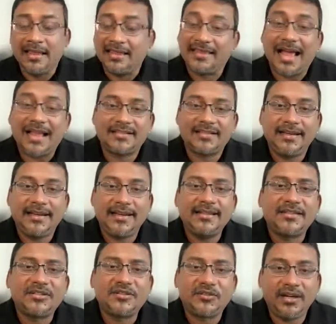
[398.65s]
Lastly, in
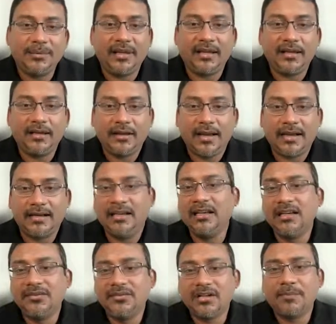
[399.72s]
streaming, an
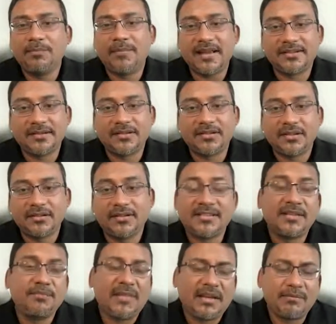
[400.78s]
individual message
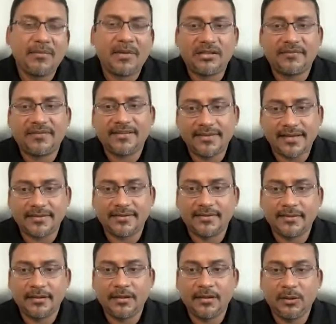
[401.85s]
doesn't make much of a
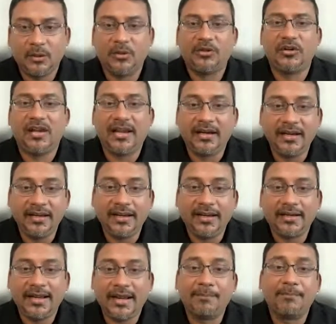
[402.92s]
sense. You need to
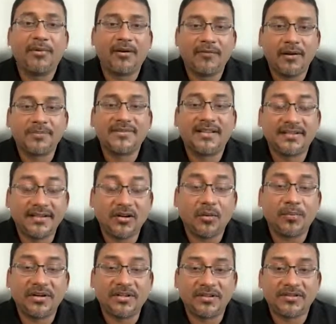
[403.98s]
aggregate and perform certain
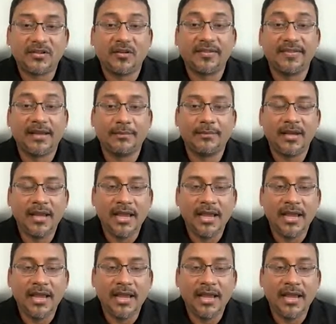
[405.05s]
operations on them